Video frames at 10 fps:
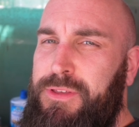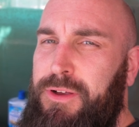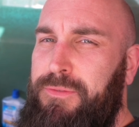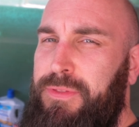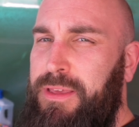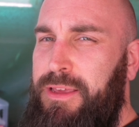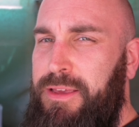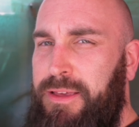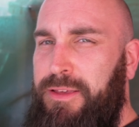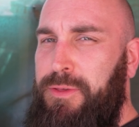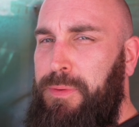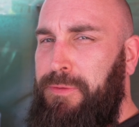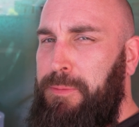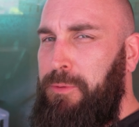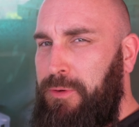of the
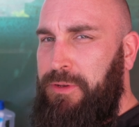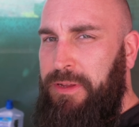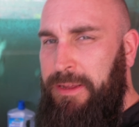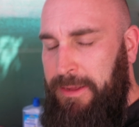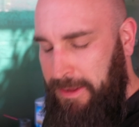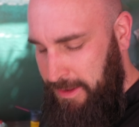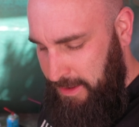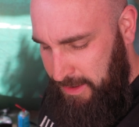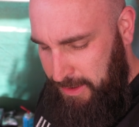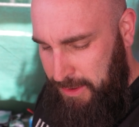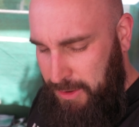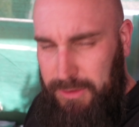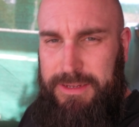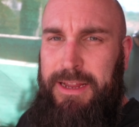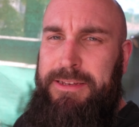Swift Sport
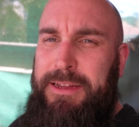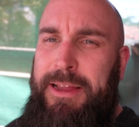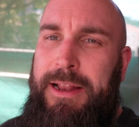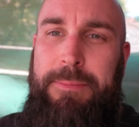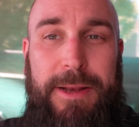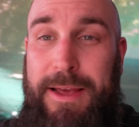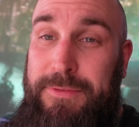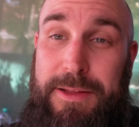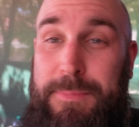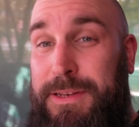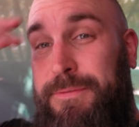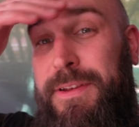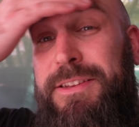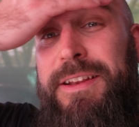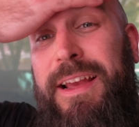alternator, and I'm going to have to admit
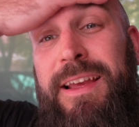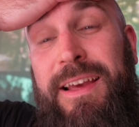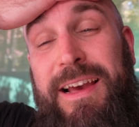defeat today.